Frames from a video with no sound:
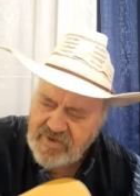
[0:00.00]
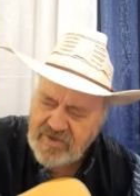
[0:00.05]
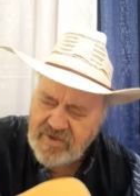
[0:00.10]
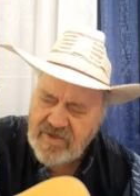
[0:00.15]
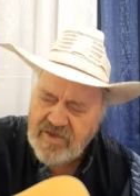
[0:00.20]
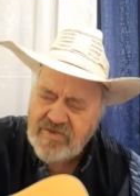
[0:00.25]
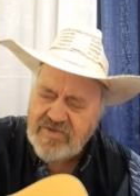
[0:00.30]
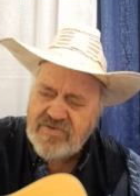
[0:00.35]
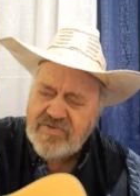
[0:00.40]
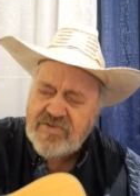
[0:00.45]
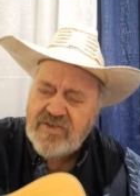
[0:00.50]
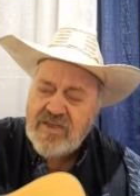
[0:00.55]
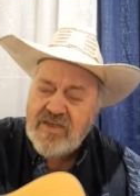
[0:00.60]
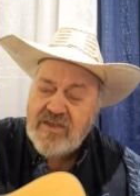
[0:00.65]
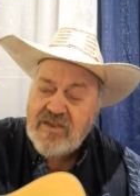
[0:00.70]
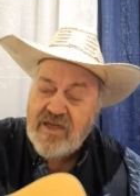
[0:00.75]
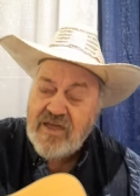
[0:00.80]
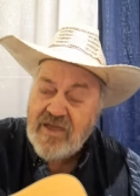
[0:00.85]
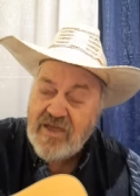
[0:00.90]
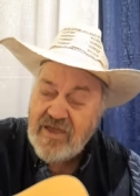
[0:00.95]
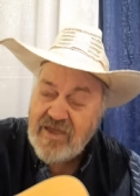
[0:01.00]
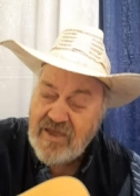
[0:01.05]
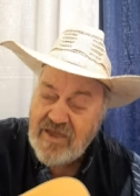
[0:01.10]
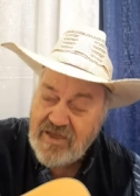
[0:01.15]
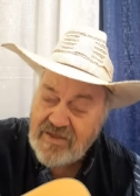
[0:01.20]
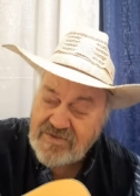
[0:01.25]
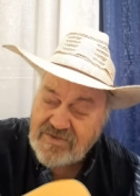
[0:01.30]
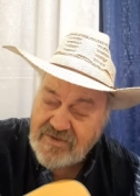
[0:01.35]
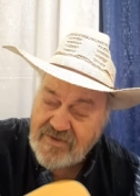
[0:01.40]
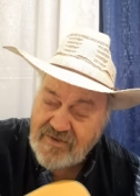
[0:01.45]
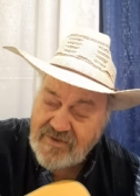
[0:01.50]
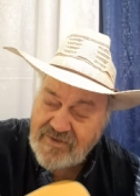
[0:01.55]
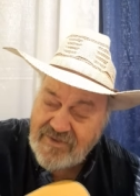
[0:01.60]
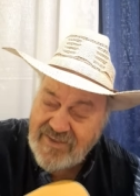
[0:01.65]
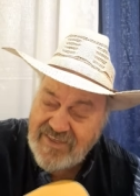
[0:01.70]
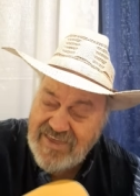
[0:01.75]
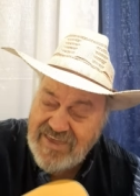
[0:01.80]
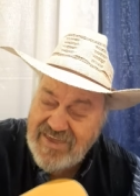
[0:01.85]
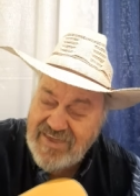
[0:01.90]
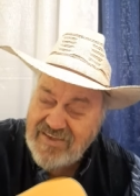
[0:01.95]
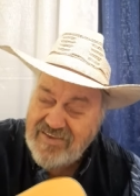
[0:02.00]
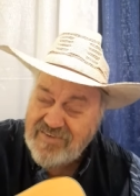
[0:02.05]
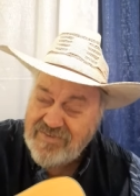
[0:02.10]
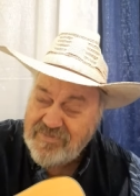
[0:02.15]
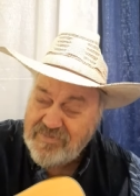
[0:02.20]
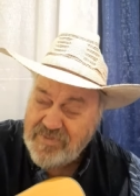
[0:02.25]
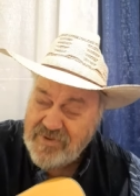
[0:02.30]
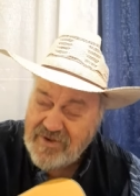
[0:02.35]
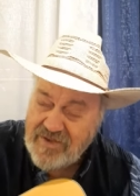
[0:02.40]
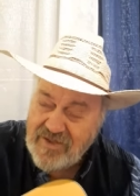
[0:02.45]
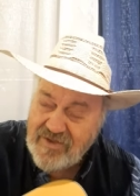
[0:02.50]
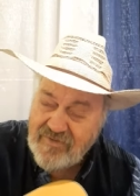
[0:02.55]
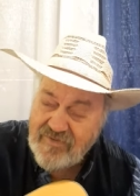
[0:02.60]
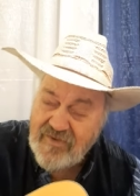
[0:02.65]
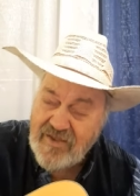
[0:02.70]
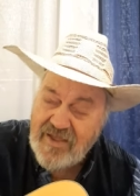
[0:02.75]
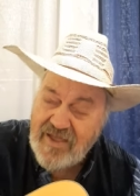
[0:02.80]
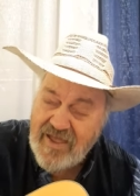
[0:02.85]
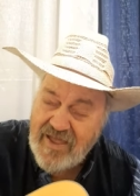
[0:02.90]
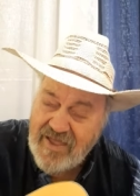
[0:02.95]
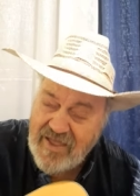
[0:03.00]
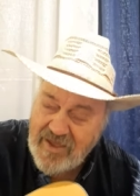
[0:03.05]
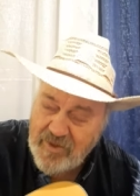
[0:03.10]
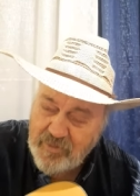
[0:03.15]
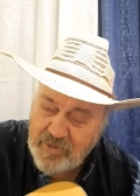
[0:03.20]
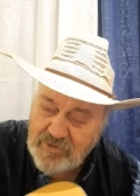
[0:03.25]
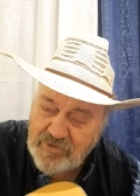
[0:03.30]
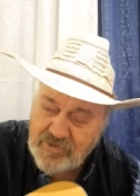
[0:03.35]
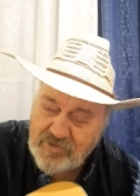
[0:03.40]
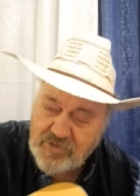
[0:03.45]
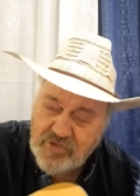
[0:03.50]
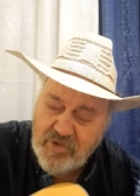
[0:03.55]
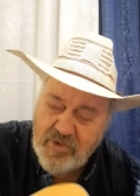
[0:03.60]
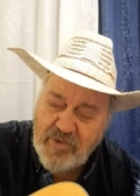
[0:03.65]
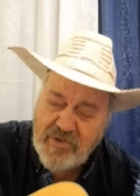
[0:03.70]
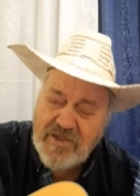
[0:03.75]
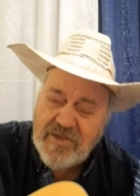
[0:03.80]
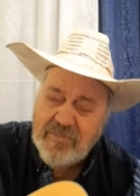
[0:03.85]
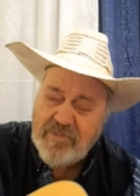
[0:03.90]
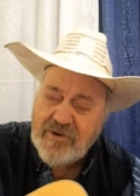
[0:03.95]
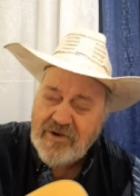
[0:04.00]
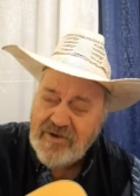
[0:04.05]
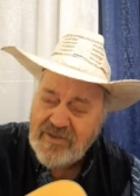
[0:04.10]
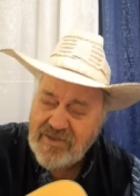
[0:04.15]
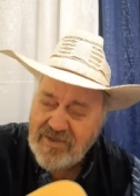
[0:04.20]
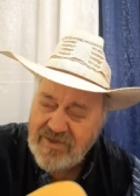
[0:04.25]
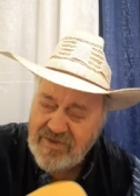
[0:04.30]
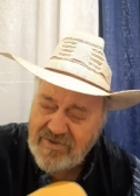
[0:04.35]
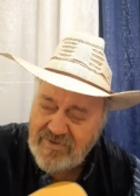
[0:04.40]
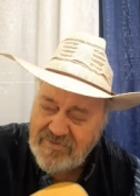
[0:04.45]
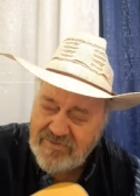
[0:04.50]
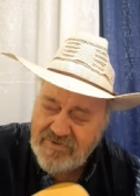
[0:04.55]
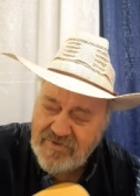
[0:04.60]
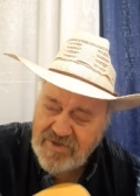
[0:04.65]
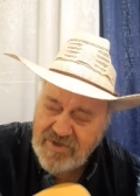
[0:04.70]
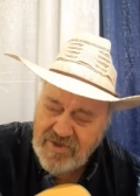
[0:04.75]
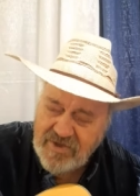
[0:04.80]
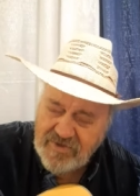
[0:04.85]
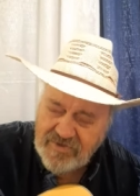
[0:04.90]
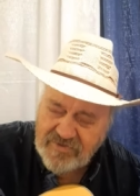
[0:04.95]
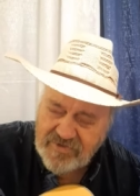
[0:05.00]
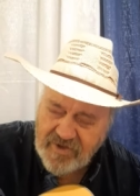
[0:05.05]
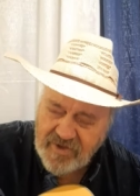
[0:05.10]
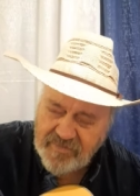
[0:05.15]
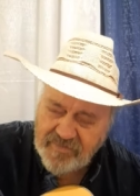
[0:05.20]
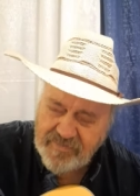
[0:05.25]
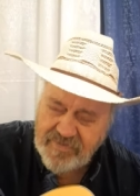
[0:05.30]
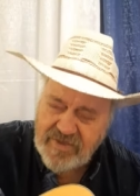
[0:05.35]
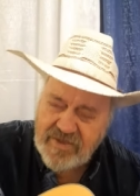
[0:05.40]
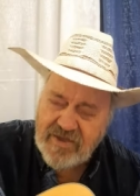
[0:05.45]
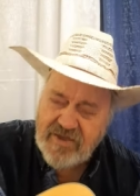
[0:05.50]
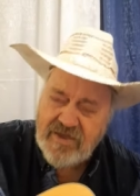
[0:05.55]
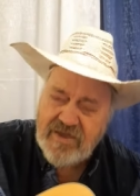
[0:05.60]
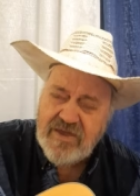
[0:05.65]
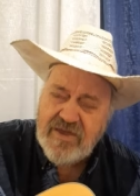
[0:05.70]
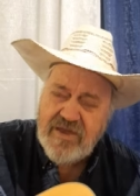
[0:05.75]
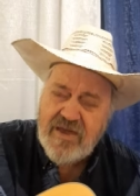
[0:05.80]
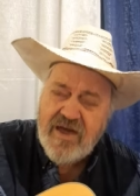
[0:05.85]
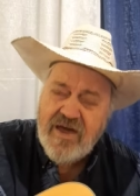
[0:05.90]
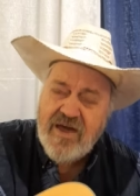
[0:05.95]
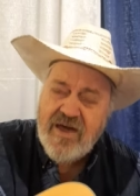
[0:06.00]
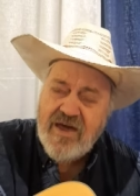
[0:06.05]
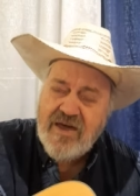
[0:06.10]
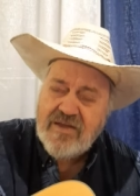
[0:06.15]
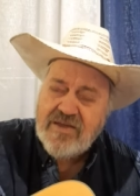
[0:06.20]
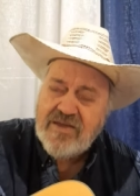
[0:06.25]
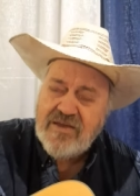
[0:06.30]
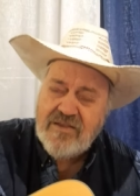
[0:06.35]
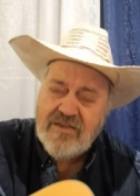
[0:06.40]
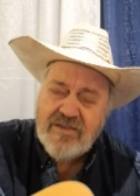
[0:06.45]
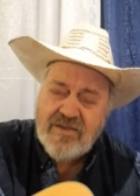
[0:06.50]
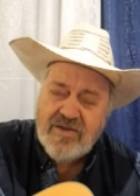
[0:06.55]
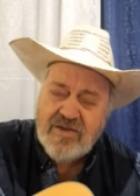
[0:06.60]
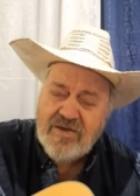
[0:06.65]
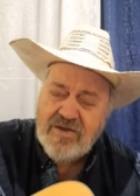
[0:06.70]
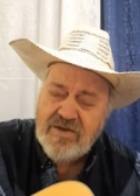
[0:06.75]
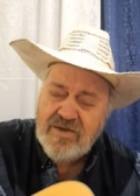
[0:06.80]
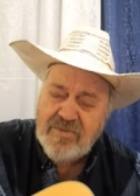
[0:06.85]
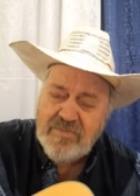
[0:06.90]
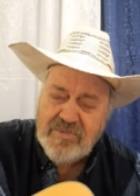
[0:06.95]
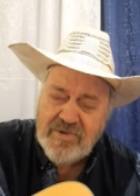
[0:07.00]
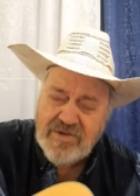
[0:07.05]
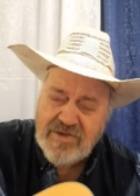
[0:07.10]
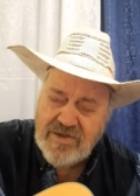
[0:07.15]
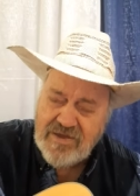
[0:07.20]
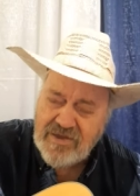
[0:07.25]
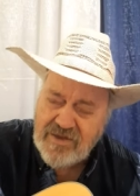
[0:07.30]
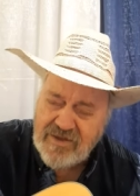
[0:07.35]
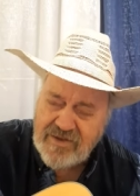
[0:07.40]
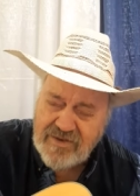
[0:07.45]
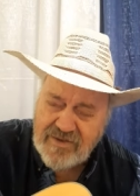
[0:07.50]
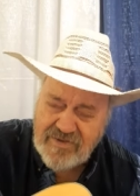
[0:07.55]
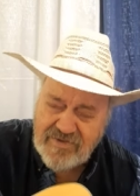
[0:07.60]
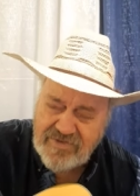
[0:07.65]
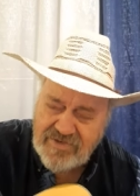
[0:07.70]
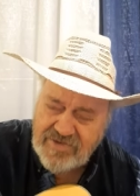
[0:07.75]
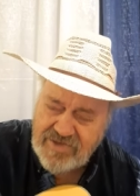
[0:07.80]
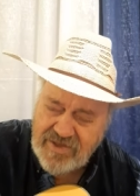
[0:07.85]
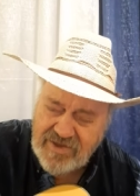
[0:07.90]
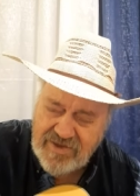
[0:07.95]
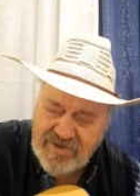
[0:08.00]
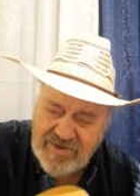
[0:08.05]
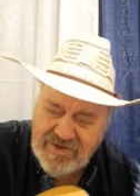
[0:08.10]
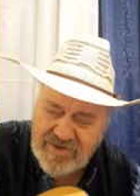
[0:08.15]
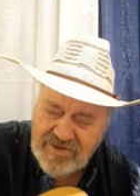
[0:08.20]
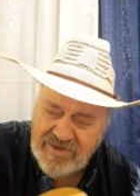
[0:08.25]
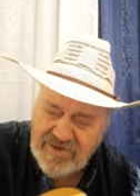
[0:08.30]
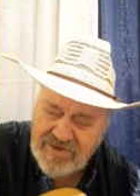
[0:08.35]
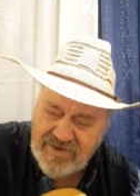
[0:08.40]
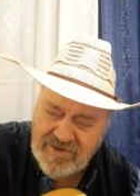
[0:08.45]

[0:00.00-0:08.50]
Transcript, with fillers: He said I had to leave, but if I would truly believe, someday I can come again and stay.